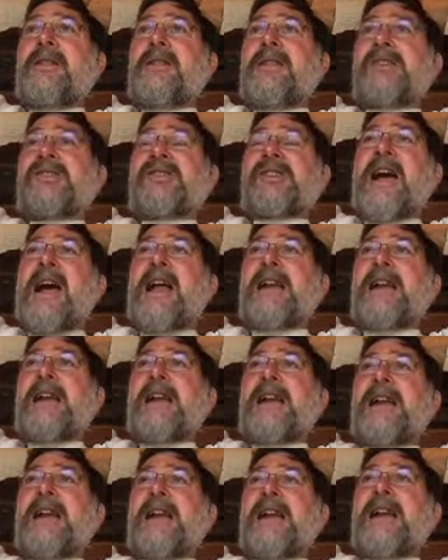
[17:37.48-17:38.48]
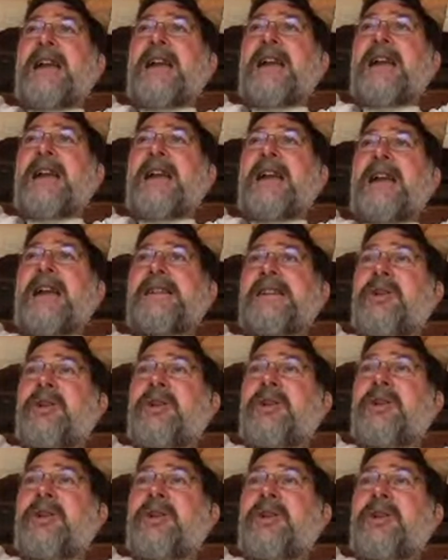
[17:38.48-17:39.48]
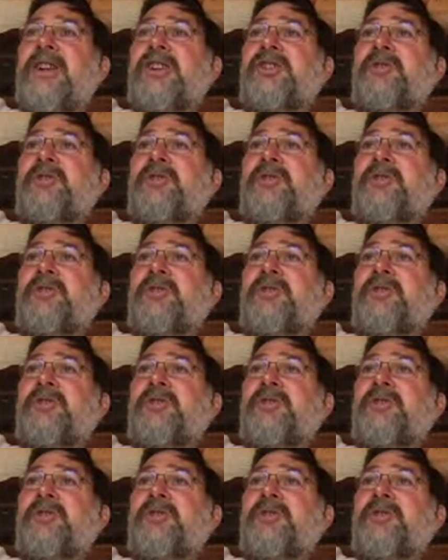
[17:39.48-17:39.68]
this context switching between individuals.